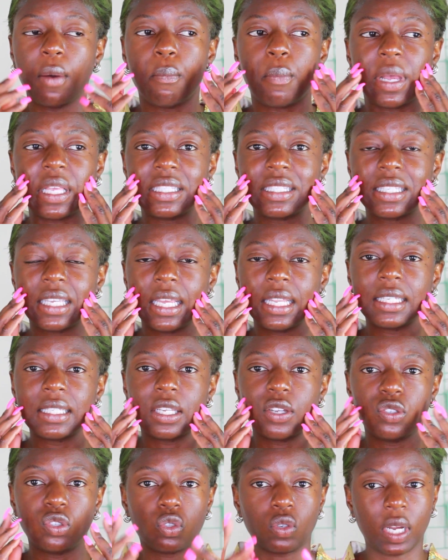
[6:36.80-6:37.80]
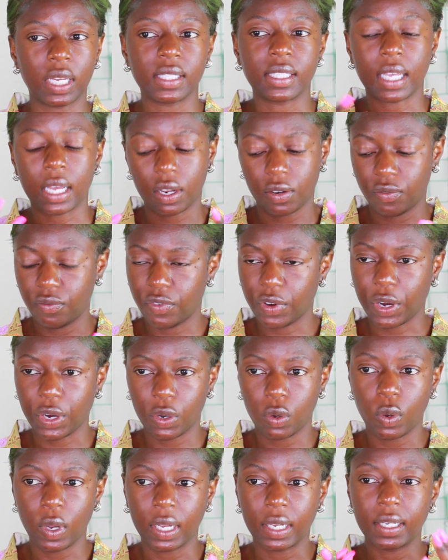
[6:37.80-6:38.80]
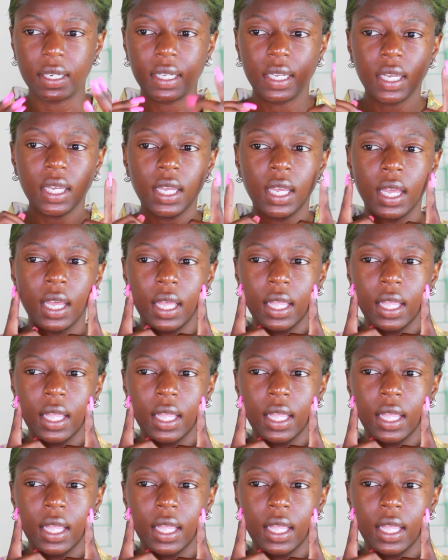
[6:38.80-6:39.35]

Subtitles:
my skin dries out very quickly.